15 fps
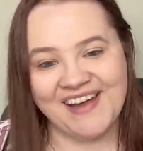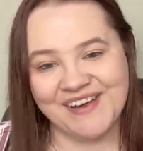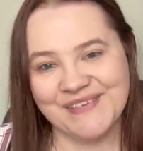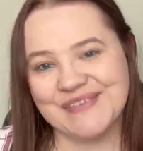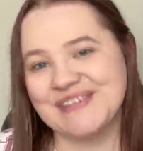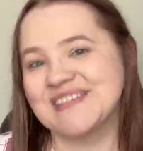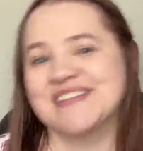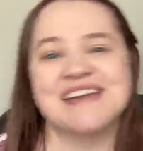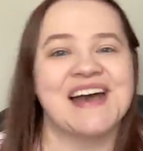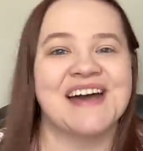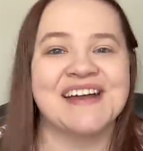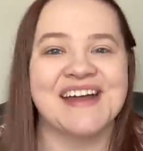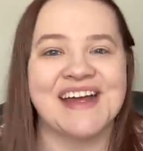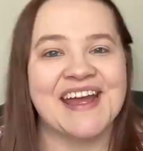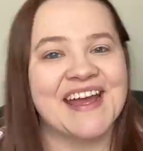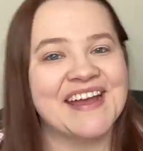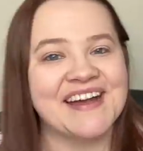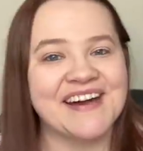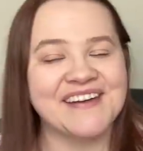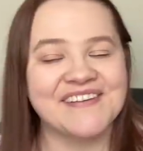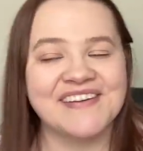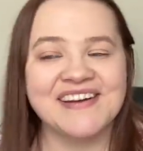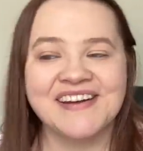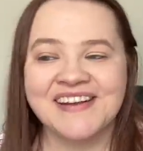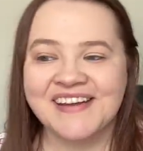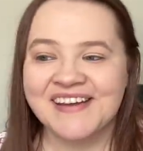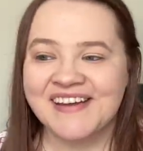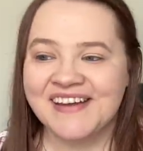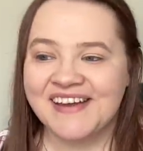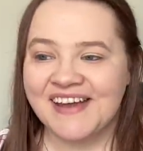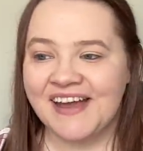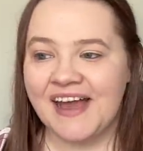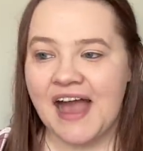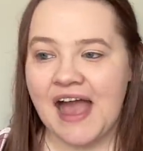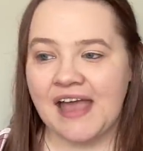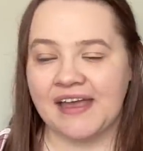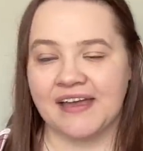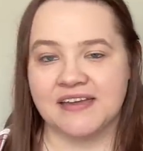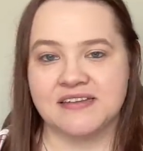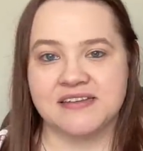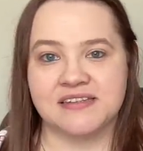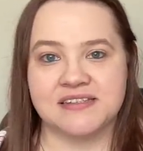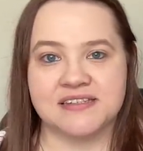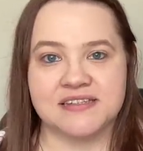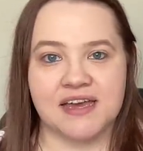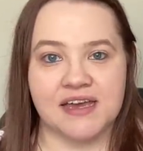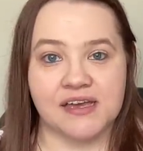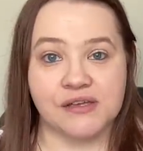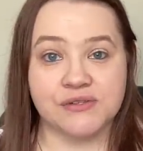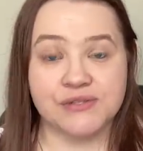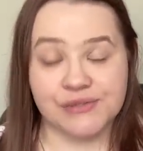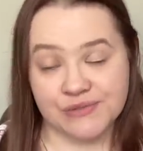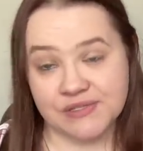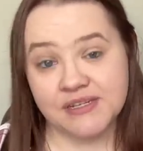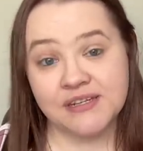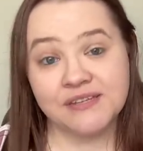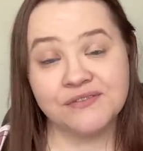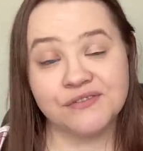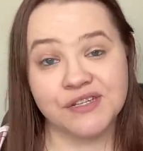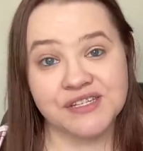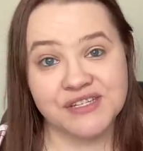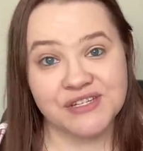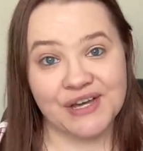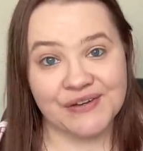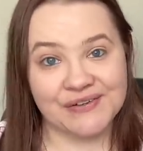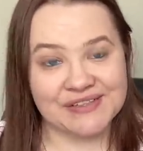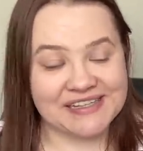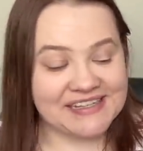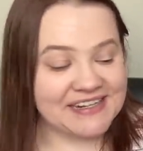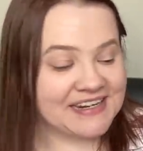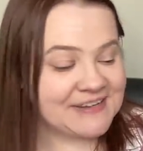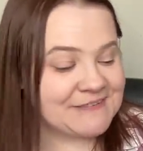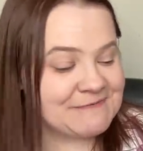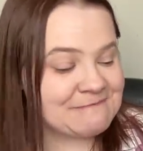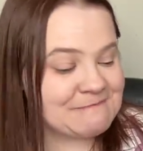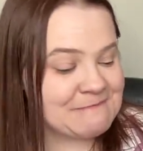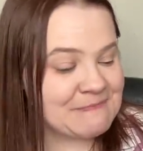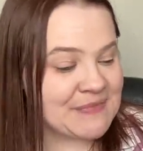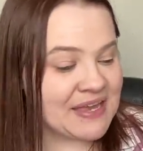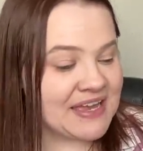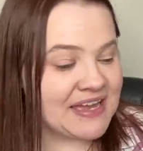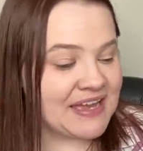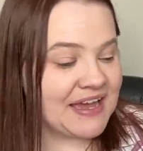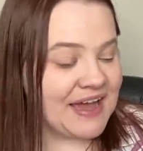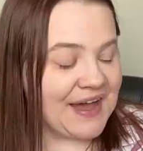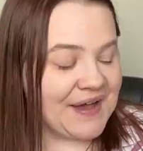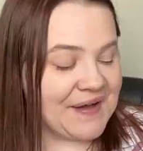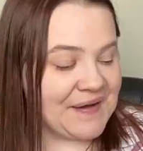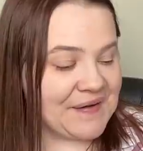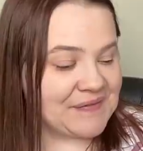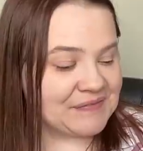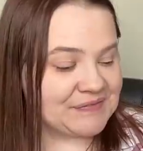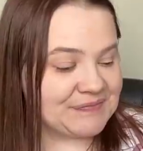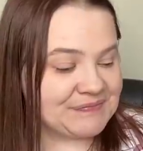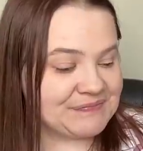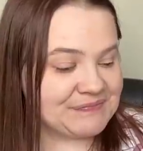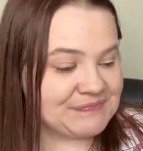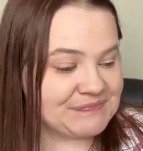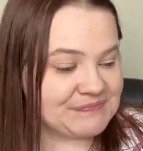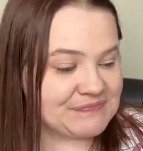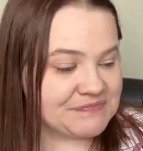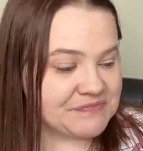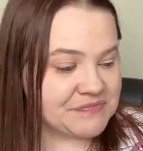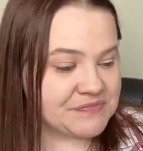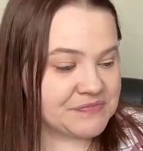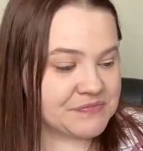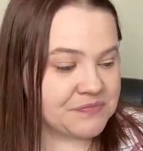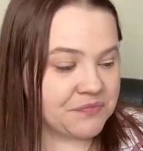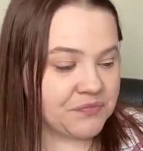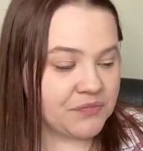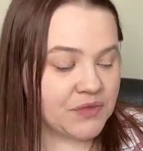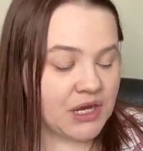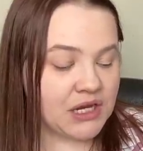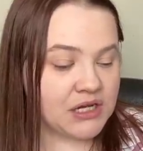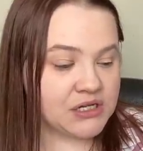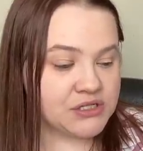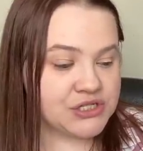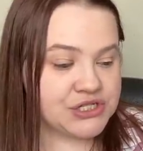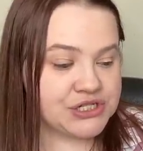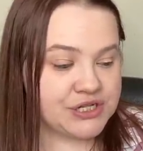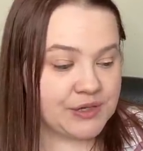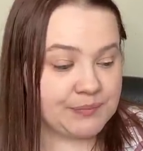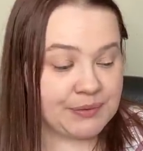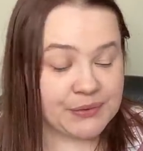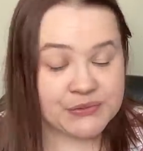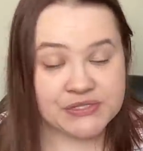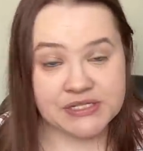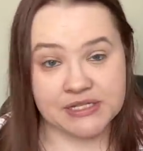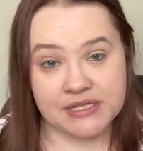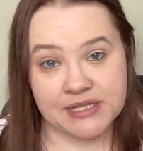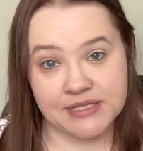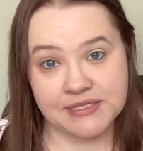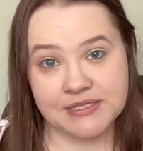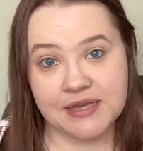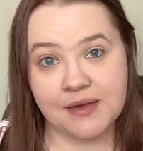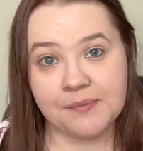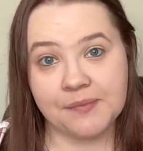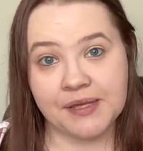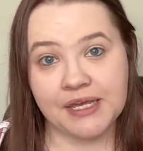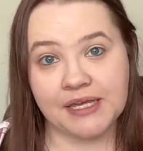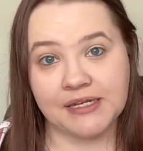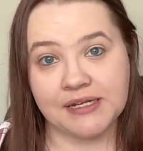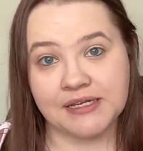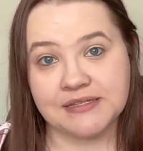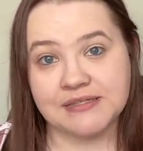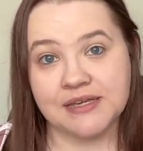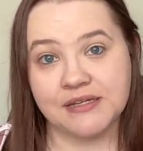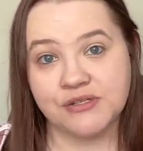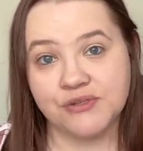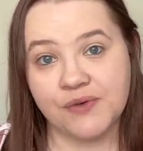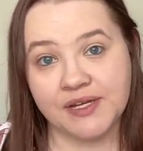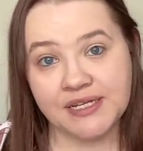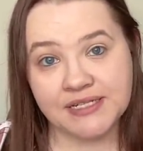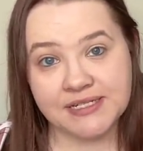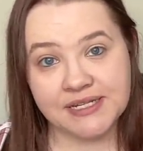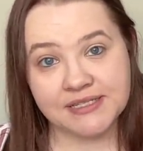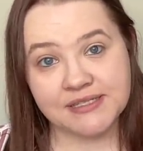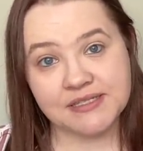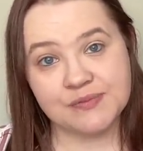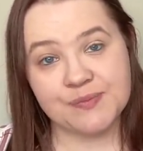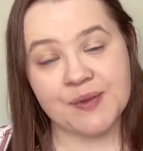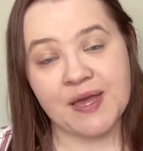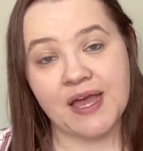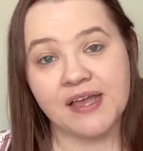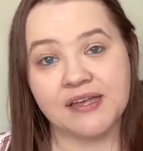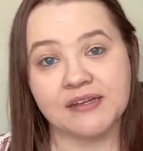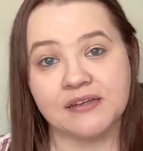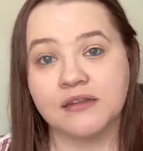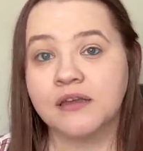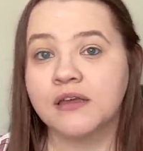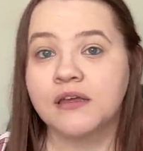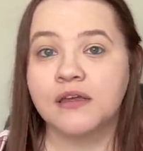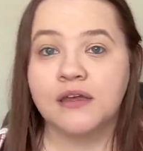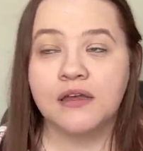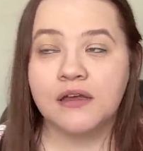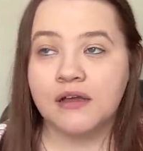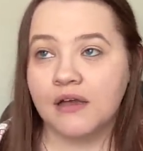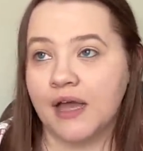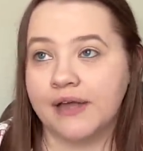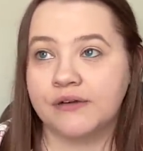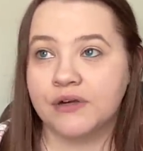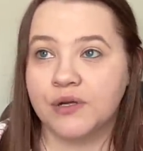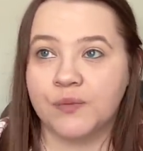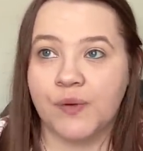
I was on a hangout and uh, Susan, Vintage Owl Lady, um, she posted this up and I said, Do I need to get this bag? And I don't know